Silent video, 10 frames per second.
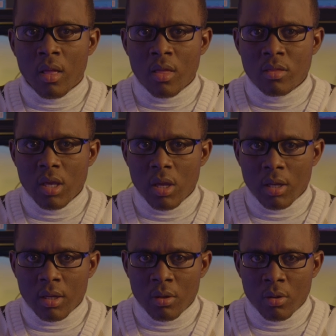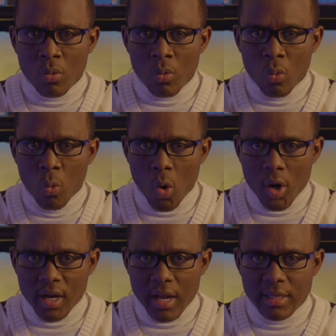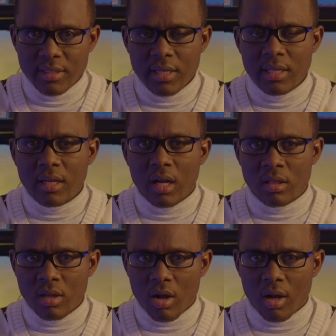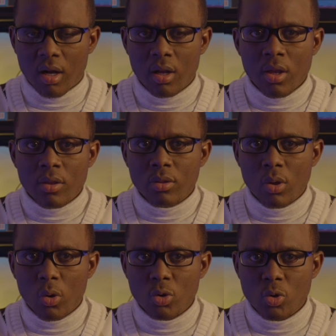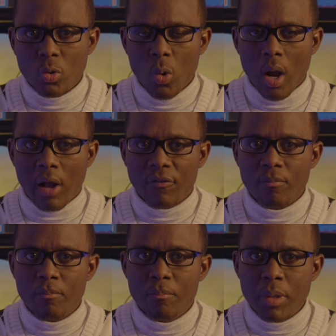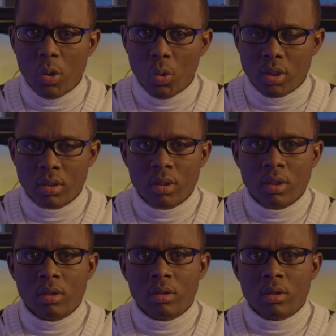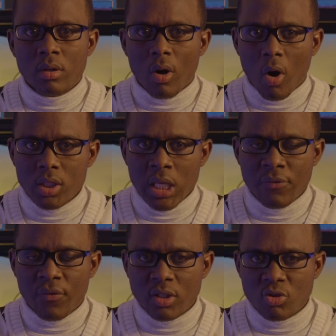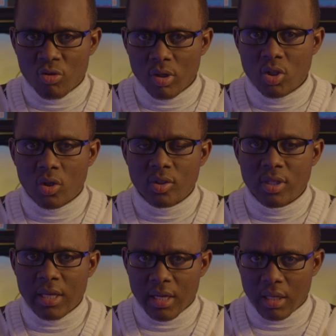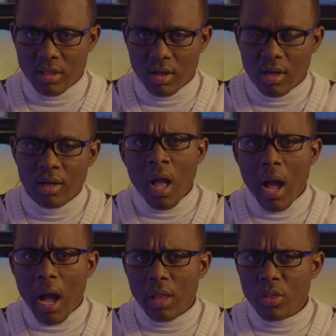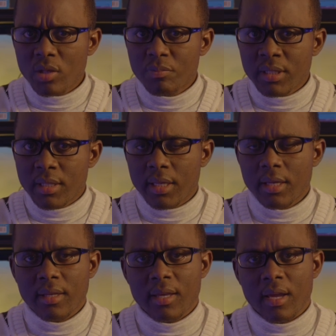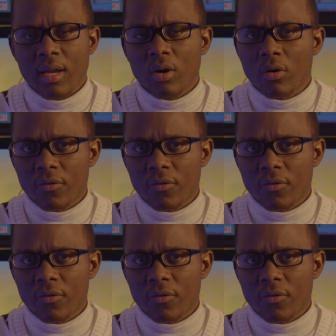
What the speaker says: The workers in Qatar, those who have built all the infrastructures in Qatar, are not being taken care of